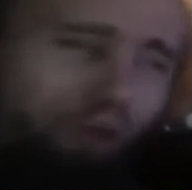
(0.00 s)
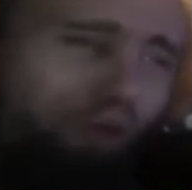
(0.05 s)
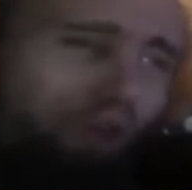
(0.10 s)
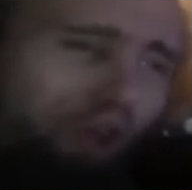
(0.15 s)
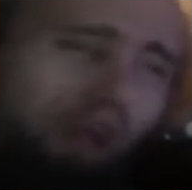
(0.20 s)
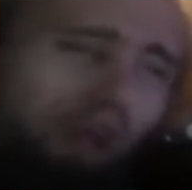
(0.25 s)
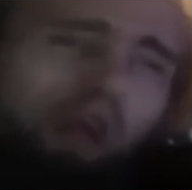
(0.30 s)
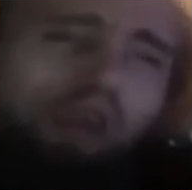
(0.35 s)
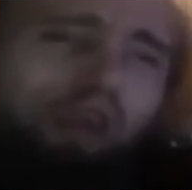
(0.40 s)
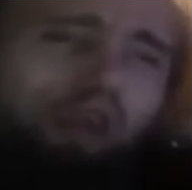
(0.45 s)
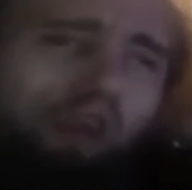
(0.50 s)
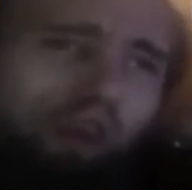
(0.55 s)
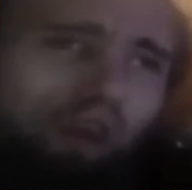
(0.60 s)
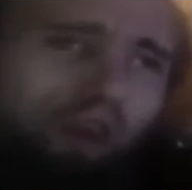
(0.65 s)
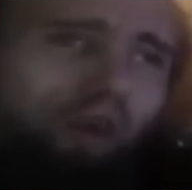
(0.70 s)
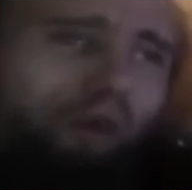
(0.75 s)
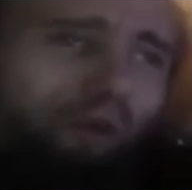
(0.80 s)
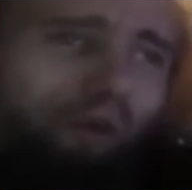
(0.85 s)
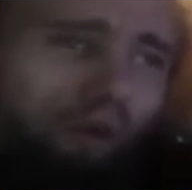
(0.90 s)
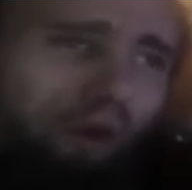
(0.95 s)
did
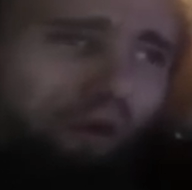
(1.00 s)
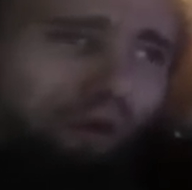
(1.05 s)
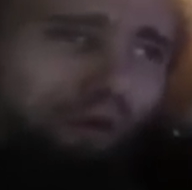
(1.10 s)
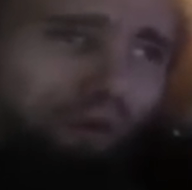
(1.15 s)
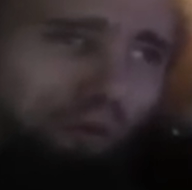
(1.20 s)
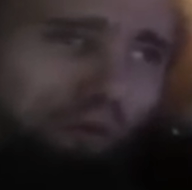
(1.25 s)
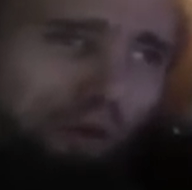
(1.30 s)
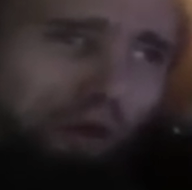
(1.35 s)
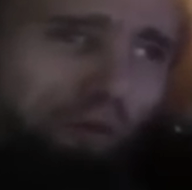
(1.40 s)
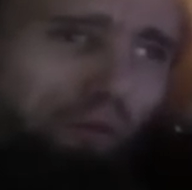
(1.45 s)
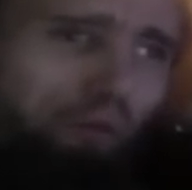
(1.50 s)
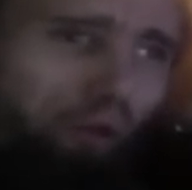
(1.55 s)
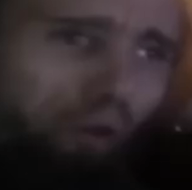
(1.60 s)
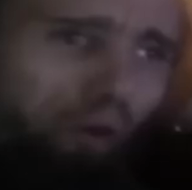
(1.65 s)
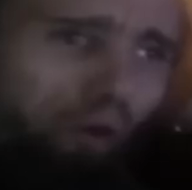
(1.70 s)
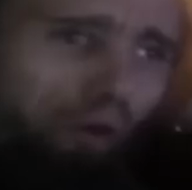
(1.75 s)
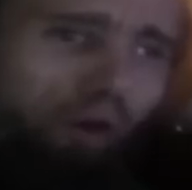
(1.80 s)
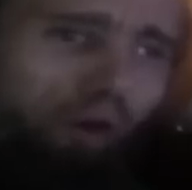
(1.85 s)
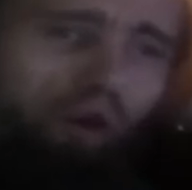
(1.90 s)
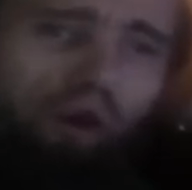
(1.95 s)
kill those people.
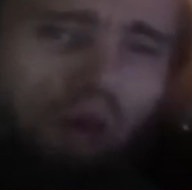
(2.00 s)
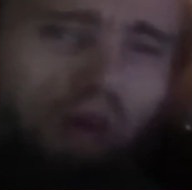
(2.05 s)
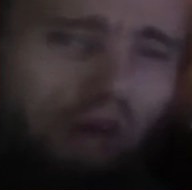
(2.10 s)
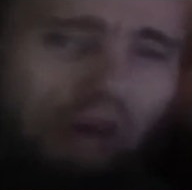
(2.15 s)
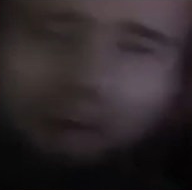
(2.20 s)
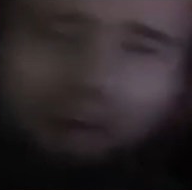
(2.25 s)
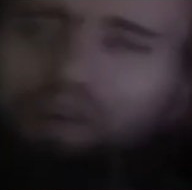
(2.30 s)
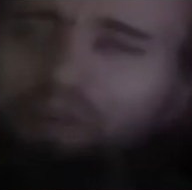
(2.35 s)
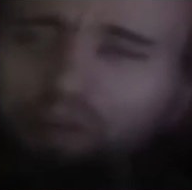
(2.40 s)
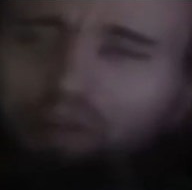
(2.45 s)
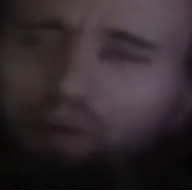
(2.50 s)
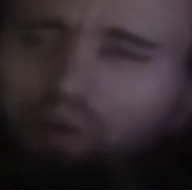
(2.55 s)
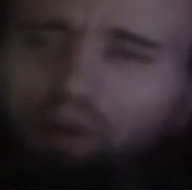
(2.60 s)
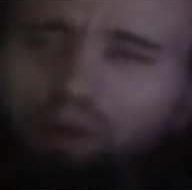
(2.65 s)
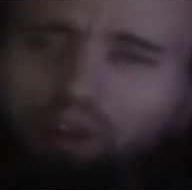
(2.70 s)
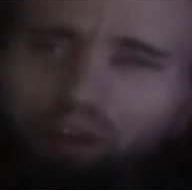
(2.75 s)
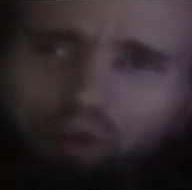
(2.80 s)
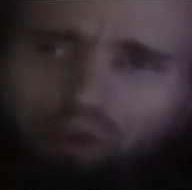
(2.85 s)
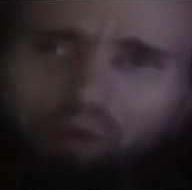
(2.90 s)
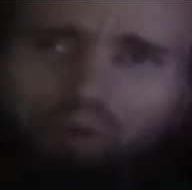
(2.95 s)
I
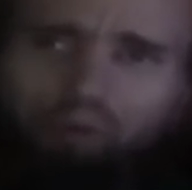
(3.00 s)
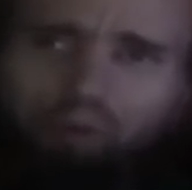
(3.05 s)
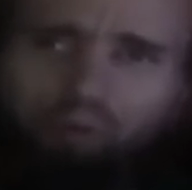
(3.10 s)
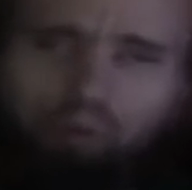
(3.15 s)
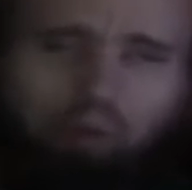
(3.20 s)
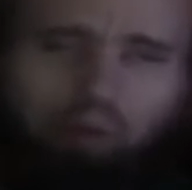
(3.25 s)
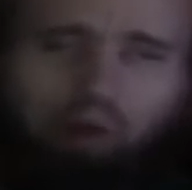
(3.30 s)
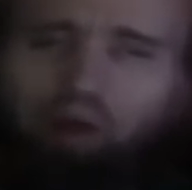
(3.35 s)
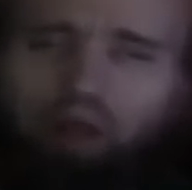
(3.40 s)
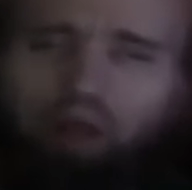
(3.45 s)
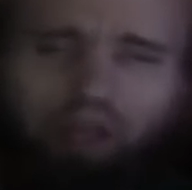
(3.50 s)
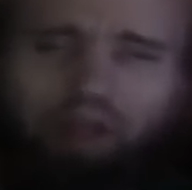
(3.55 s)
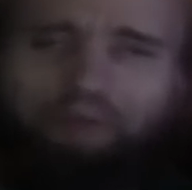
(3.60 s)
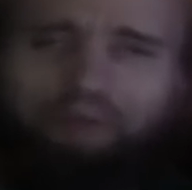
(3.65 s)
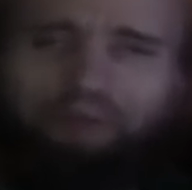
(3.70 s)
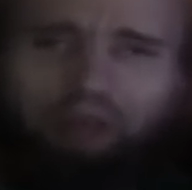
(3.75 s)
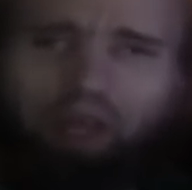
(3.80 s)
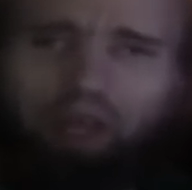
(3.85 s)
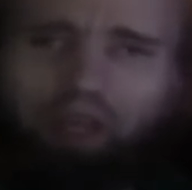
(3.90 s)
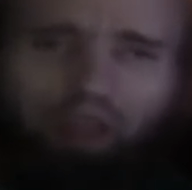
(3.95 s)
truly do
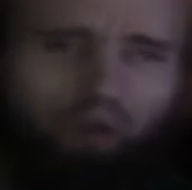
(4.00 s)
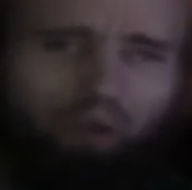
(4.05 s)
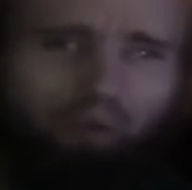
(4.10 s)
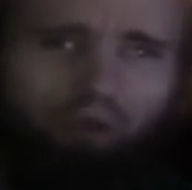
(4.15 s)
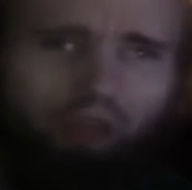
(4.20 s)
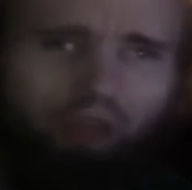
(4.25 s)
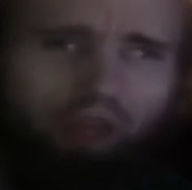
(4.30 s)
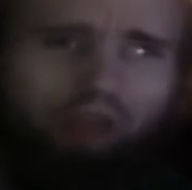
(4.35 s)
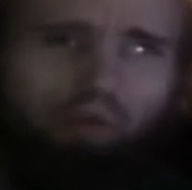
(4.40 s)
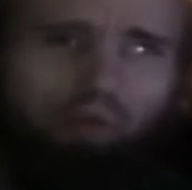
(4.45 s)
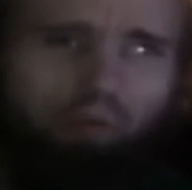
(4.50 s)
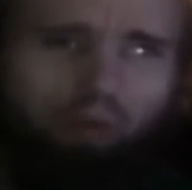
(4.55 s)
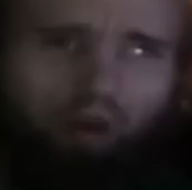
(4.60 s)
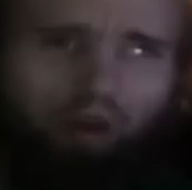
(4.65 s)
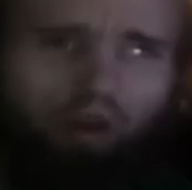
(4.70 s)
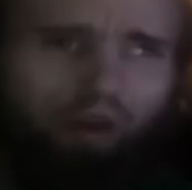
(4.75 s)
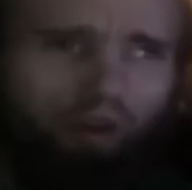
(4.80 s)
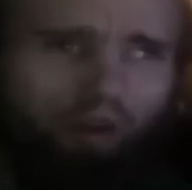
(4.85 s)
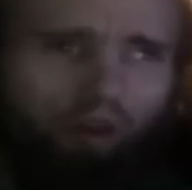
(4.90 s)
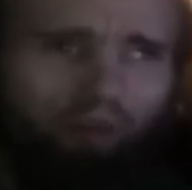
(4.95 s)
believe that you did
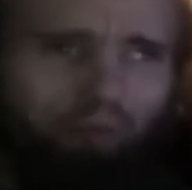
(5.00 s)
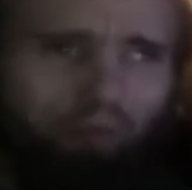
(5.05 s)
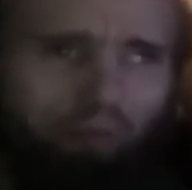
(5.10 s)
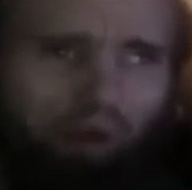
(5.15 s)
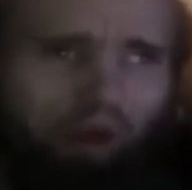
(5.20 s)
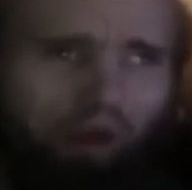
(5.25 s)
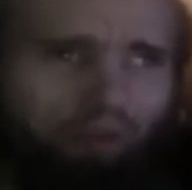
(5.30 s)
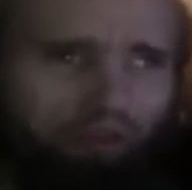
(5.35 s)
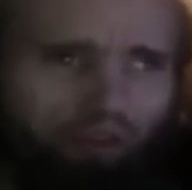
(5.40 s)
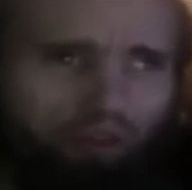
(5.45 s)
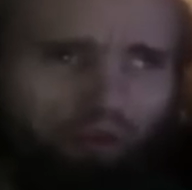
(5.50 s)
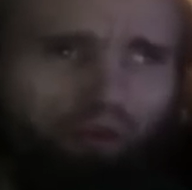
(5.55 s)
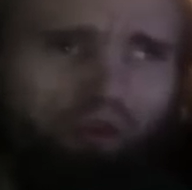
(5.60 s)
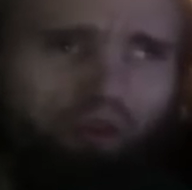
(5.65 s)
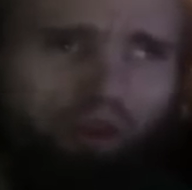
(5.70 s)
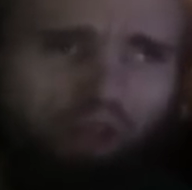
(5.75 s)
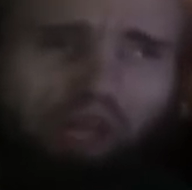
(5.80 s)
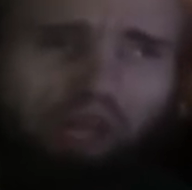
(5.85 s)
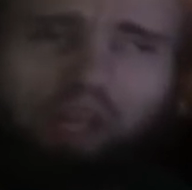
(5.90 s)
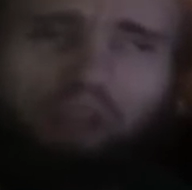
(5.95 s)
murder those prostitutes
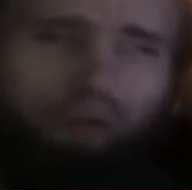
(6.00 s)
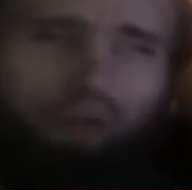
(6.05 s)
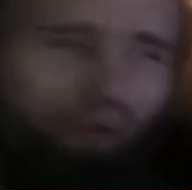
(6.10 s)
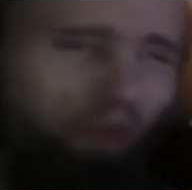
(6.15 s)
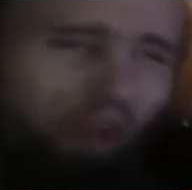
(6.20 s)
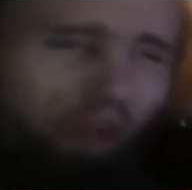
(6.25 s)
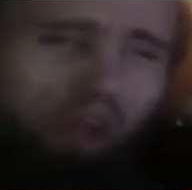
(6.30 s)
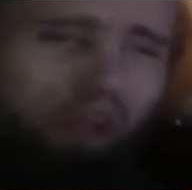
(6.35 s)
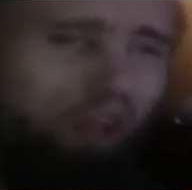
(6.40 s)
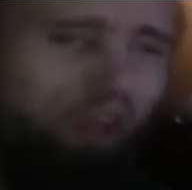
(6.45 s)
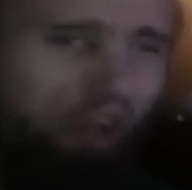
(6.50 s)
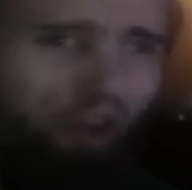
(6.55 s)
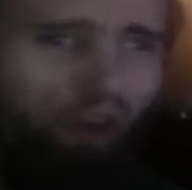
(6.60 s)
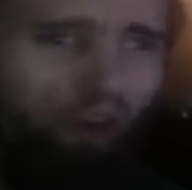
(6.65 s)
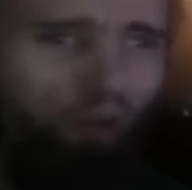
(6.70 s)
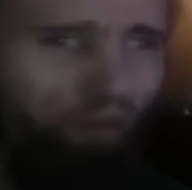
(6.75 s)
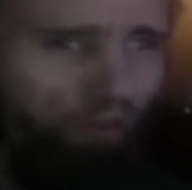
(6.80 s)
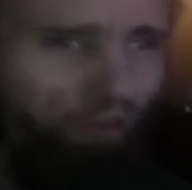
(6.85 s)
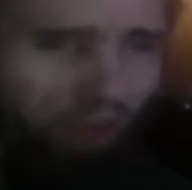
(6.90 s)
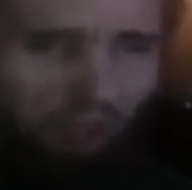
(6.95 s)
and that you did
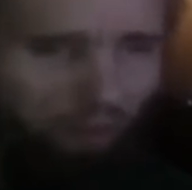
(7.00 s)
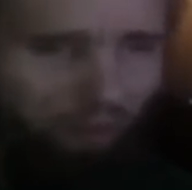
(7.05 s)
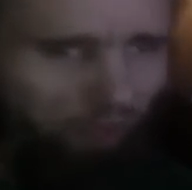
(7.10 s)
kill Jamie.